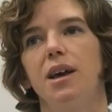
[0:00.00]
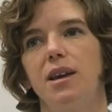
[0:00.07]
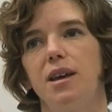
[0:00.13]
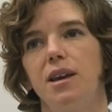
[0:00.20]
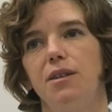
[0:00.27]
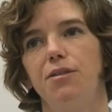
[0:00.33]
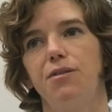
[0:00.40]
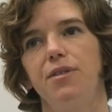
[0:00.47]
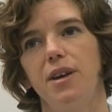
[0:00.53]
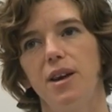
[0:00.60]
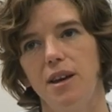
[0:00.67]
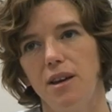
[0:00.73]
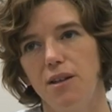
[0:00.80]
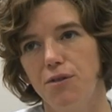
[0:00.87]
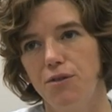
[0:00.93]
give uh,
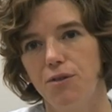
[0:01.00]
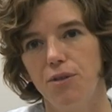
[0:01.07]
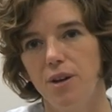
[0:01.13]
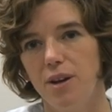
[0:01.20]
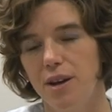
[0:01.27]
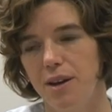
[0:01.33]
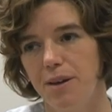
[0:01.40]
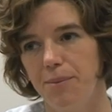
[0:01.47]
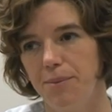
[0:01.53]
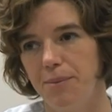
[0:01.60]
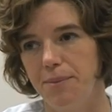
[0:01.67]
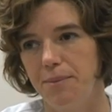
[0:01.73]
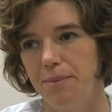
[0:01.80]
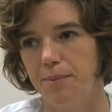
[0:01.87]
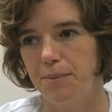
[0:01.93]
inf-
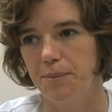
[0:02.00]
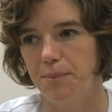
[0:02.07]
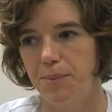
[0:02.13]
um,